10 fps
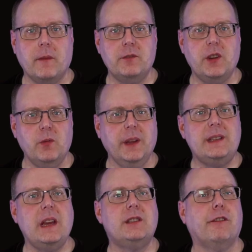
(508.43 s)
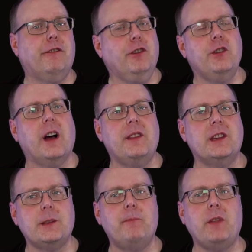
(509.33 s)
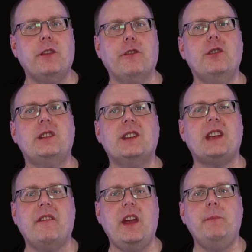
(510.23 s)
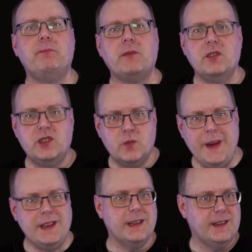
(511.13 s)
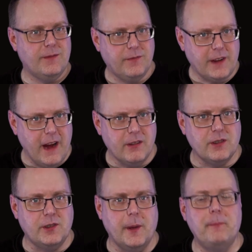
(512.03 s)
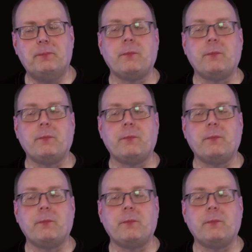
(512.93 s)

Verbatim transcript: So you really taste the fruit on this, and the fruit does have a sweet character to it.